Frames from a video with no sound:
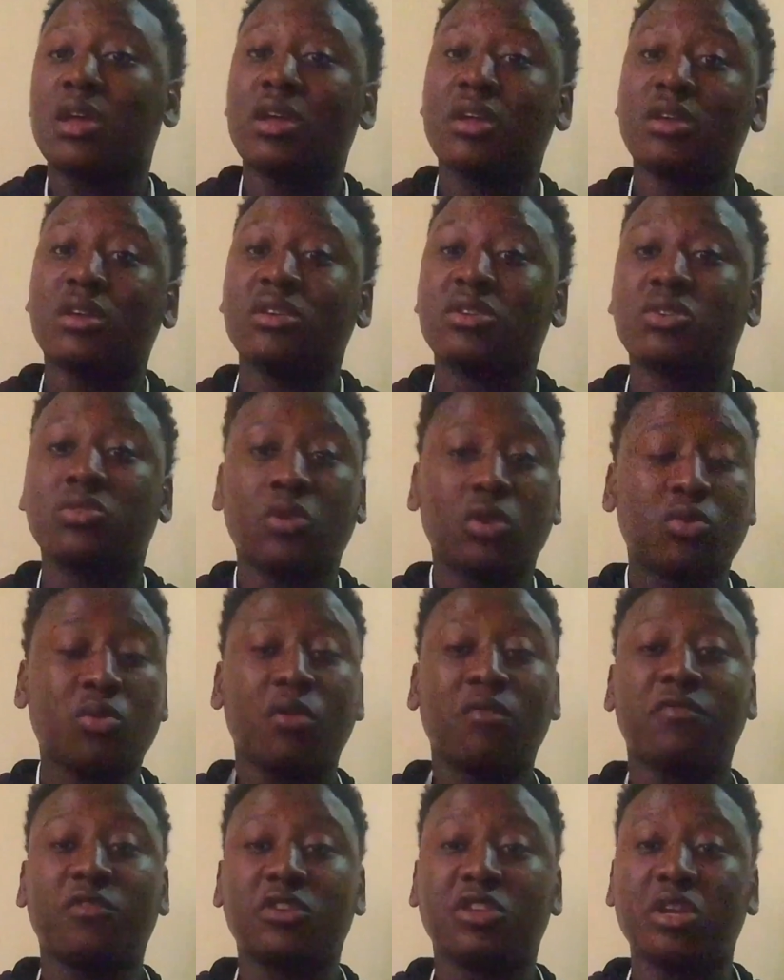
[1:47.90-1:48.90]
it's
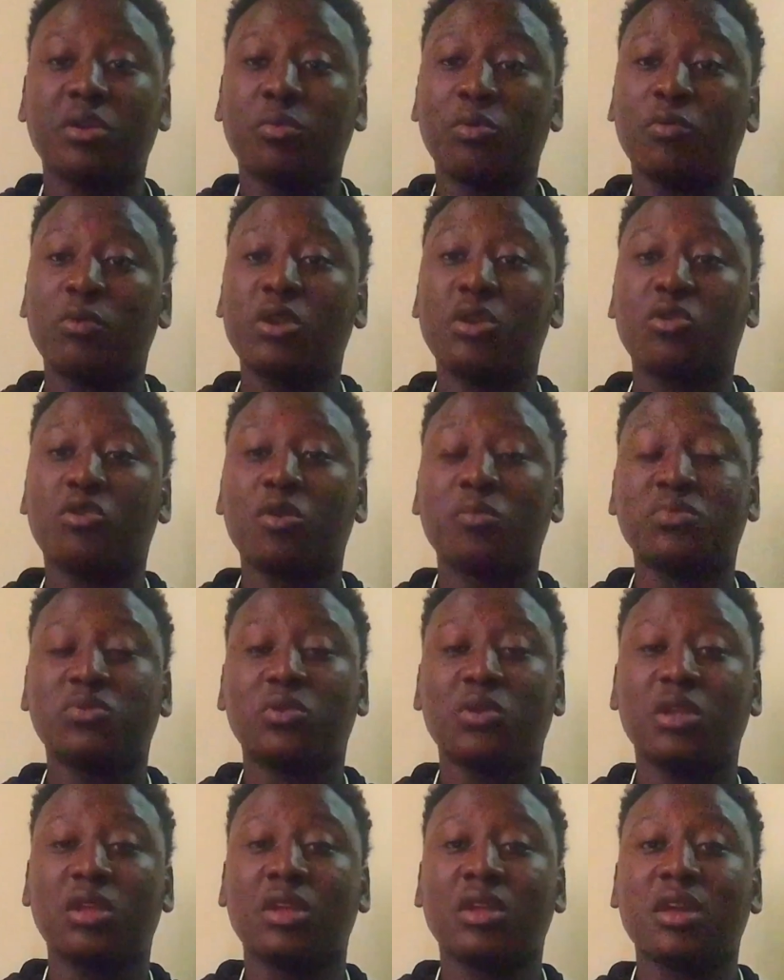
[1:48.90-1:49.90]
not comfortable when it
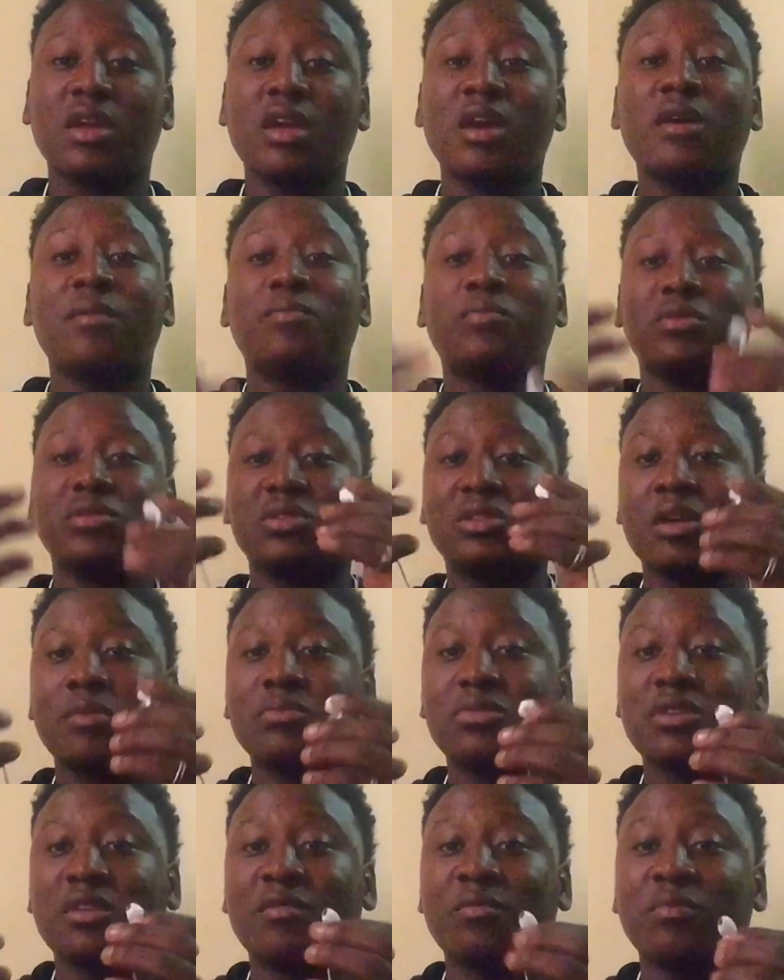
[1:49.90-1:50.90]
comes to the earpiece
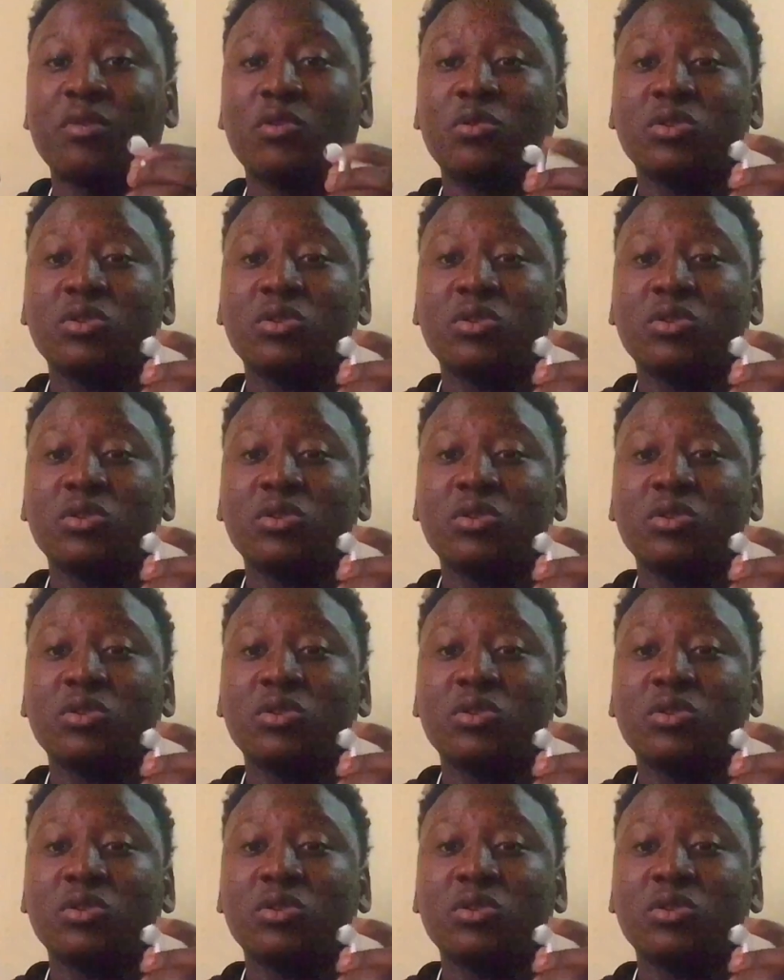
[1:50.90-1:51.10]
themselves,